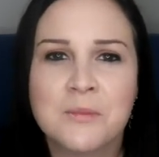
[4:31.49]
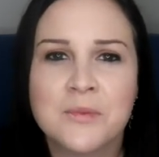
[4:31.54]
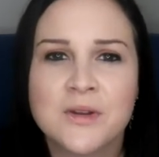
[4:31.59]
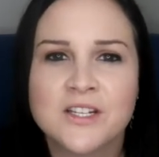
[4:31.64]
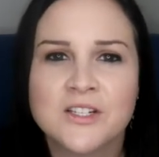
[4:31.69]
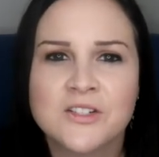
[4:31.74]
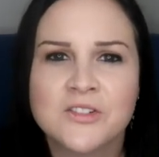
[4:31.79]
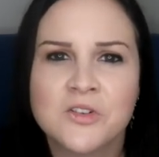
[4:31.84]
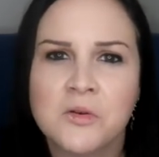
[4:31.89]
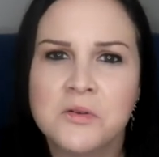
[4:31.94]

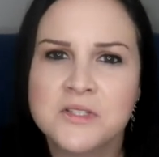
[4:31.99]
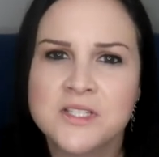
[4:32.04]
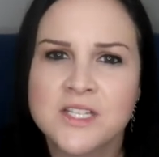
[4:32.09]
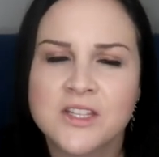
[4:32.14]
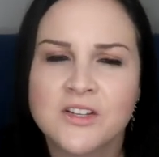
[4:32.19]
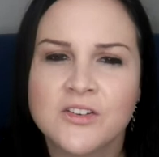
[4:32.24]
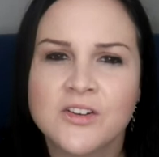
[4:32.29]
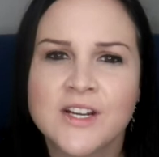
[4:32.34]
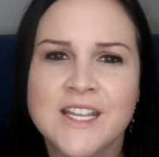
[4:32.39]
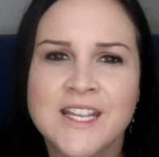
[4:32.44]
But don't sit
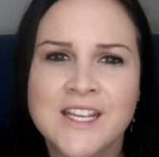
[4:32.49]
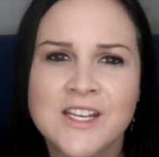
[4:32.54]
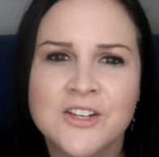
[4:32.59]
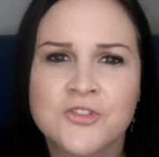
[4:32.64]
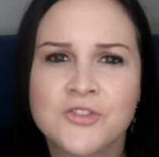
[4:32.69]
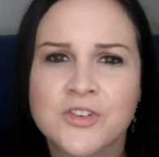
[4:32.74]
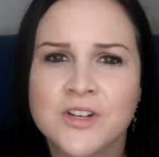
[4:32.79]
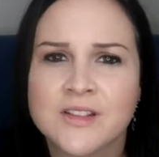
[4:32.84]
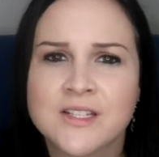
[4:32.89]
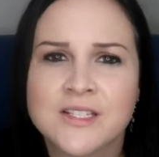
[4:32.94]
there and eat and
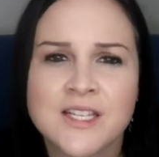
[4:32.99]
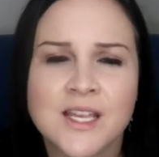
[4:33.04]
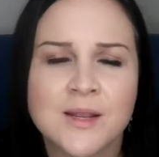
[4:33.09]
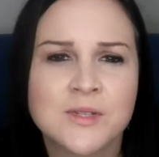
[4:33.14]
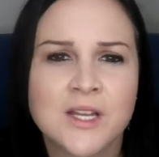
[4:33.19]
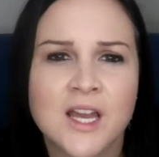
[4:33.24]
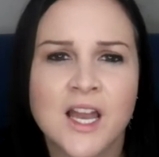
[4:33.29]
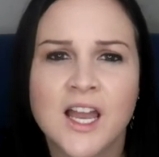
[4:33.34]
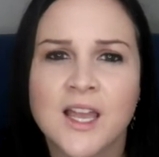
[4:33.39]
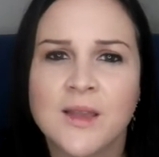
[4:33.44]
drink at the same
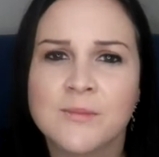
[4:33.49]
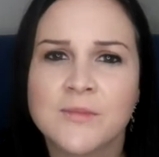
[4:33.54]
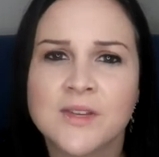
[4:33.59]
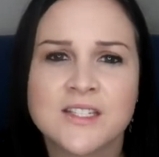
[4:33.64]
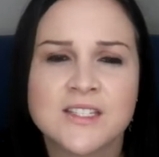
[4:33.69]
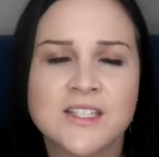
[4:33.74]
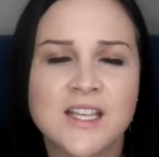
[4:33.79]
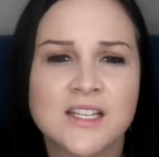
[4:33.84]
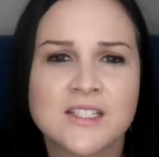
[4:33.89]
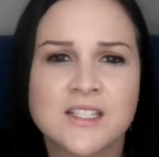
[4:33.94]
time
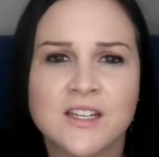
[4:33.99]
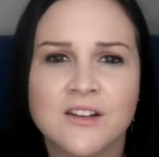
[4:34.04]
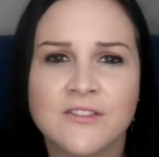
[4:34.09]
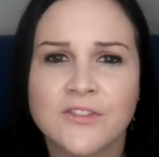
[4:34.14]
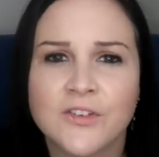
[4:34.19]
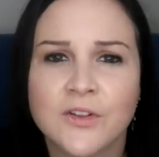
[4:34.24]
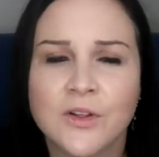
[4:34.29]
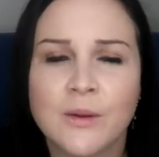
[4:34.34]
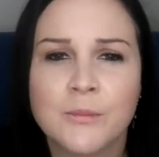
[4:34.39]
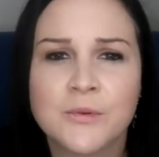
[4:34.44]
because that's gonna
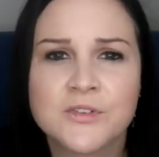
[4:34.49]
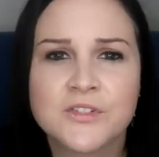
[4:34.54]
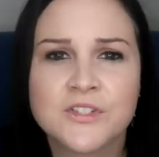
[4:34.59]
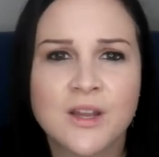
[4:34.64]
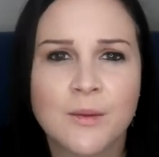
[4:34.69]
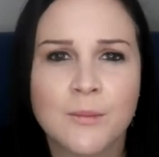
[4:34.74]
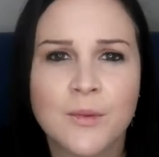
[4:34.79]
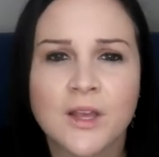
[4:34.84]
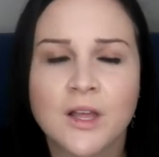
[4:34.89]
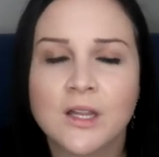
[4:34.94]
fill up your
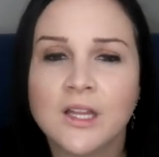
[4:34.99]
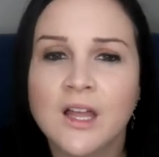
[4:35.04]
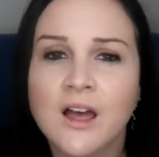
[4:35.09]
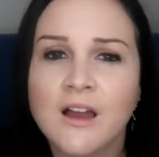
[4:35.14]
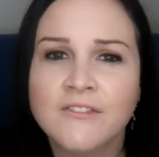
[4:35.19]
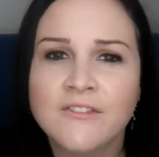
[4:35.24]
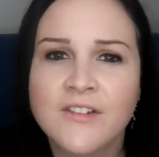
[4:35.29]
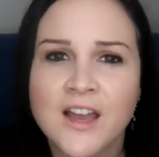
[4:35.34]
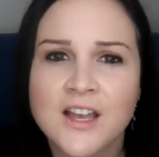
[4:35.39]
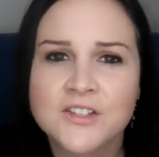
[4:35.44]
stomach a
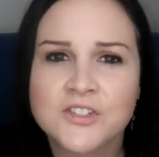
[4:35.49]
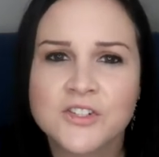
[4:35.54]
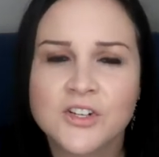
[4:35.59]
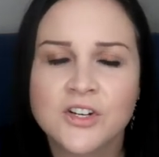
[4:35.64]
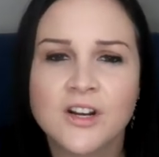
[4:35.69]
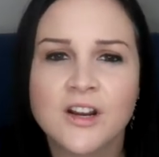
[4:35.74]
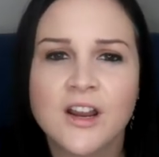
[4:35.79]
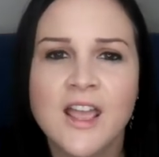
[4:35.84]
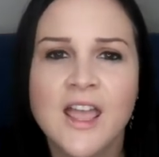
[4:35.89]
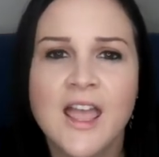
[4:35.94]
lot
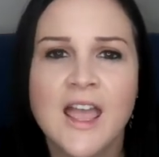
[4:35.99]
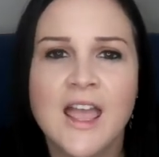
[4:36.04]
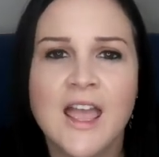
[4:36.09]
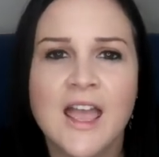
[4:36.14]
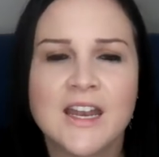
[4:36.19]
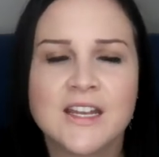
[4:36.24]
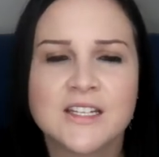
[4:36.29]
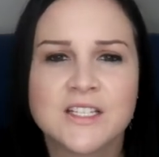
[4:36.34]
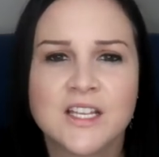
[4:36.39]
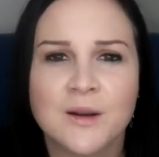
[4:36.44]
faster
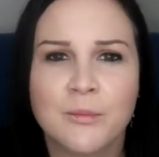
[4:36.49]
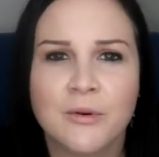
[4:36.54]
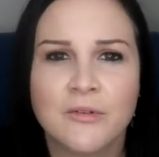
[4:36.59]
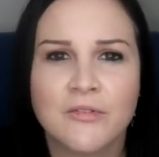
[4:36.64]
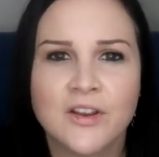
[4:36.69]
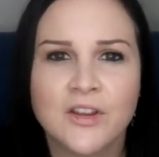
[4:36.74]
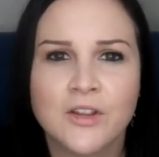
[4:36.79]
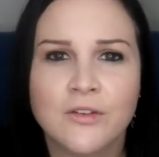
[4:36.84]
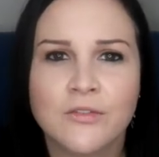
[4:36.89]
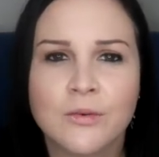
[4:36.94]
and it's gonna
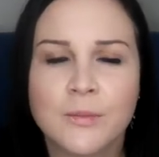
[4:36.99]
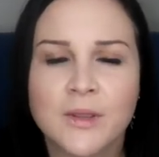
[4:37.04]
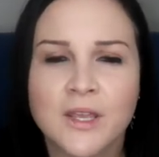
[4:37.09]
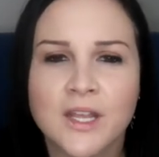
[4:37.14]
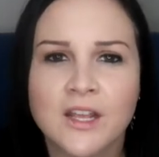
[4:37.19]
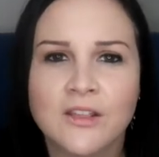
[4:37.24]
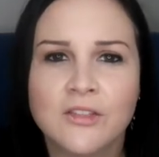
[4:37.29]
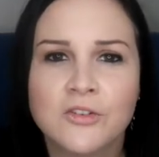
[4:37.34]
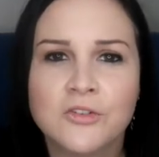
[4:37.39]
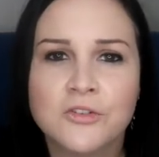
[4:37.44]
prevent you from
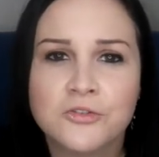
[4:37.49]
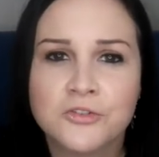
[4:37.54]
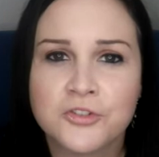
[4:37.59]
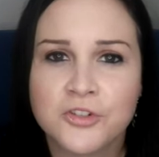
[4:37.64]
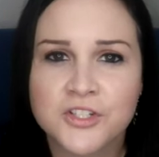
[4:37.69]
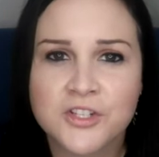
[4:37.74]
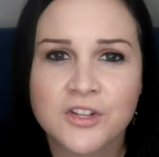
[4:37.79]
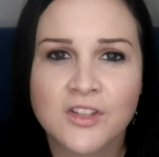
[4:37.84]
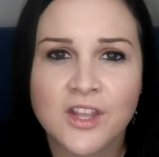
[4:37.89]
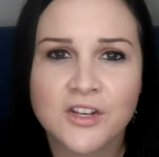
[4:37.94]
getting the
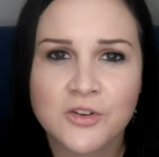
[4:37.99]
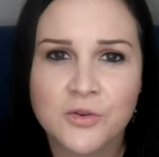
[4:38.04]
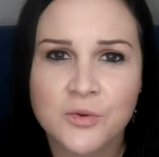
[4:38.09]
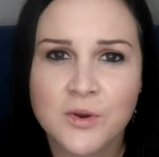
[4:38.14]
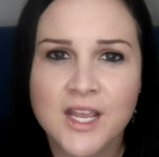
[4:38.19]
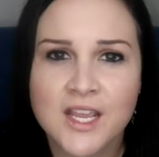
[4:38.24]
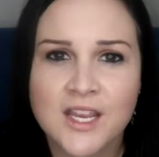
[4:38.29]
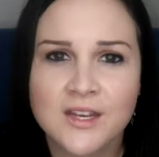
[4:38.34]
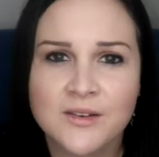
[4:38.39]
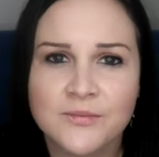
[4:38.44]
nutrition that you
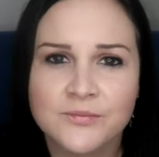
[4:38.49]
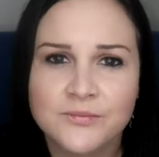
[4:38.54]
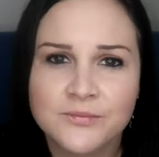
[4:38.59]
need.